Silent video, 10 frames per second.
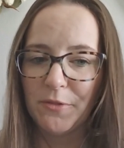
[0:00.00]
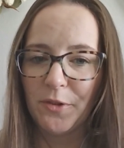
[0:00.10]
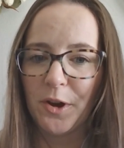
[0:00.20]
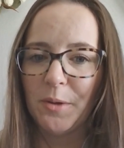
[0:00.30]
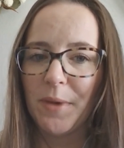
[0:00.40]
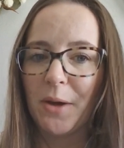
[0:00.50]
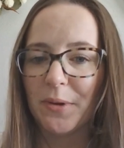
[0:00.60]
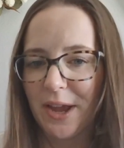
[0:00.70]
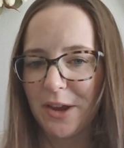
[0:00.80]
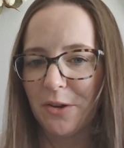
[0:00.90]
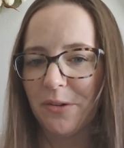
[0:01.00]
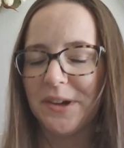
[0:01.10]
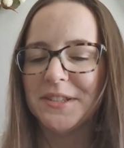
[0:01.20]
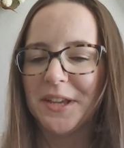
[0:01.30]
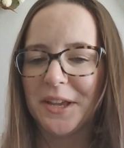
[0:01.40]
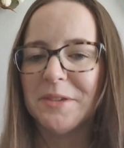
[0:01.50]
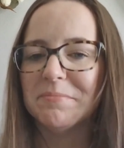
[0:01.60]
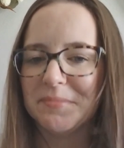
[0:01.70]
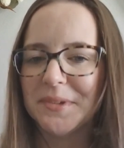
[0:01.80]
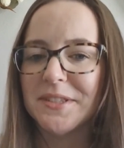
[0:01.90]
from, how we're categorizing it.
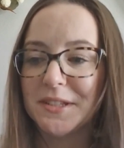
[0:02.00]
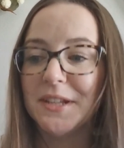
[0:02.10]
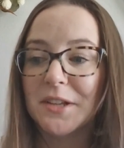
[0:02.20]
It's